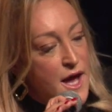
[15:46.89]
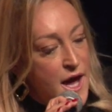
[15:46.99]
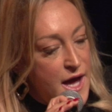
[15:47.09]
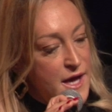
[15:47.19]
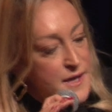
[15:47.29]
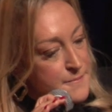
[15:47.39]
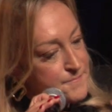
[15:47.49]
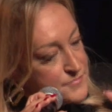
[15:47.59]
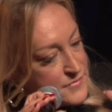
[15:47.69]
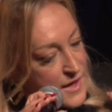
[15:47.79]
And
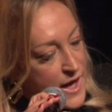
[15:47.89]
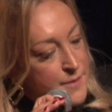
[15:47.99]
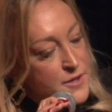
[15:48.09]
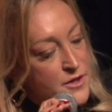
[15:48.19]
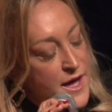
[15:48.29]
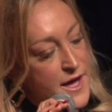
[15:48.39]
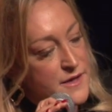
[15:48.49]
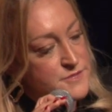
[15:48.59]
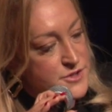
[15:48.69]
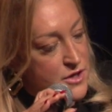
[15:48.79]
Abigail
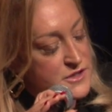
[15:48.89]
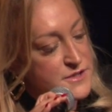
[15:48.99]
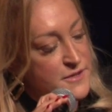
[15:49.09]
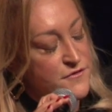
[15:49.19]
Adams talks about